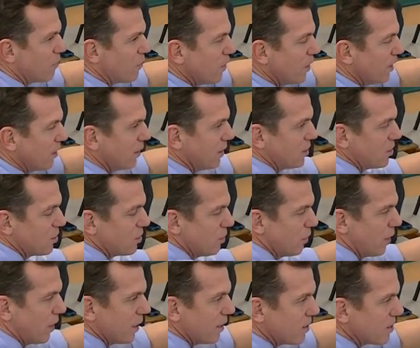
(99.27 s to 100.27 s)
feeling these
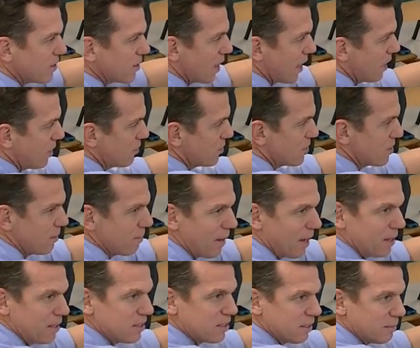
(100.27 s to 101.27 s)
joints and there's some
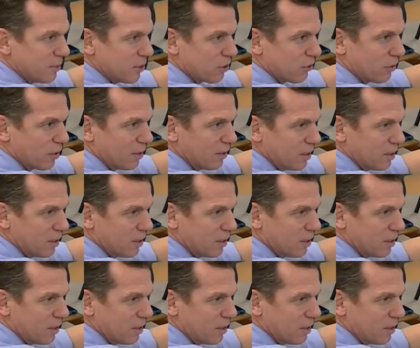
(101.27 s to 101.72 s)
asymmetry